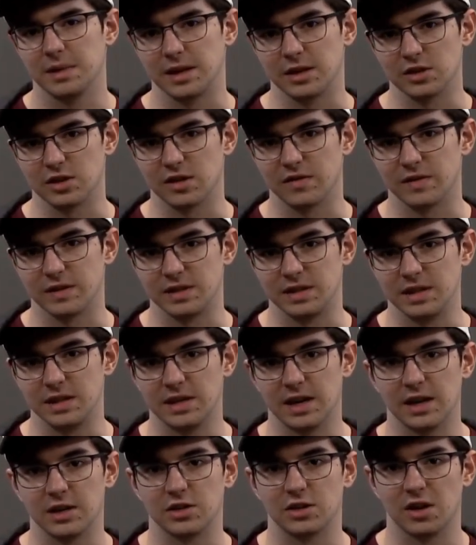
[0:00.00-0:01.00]
like Surface
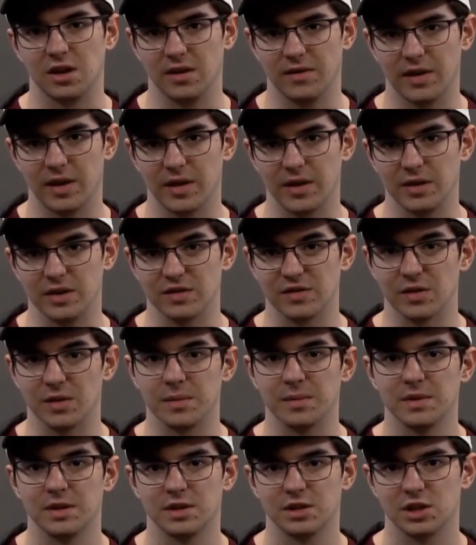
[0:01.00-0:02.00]
Detach, are very
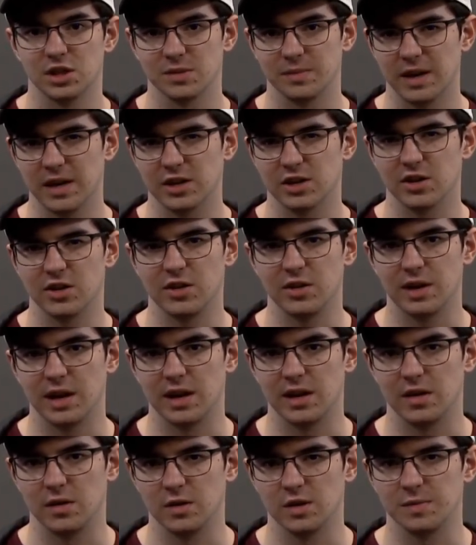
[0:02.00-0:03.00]
useful. Just make sure you
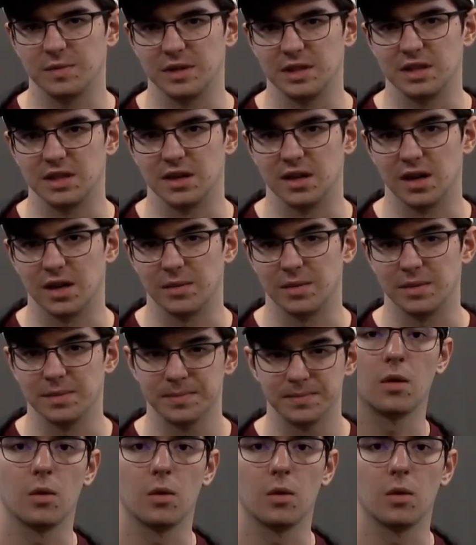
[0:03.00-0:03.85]
get a USB-C hub.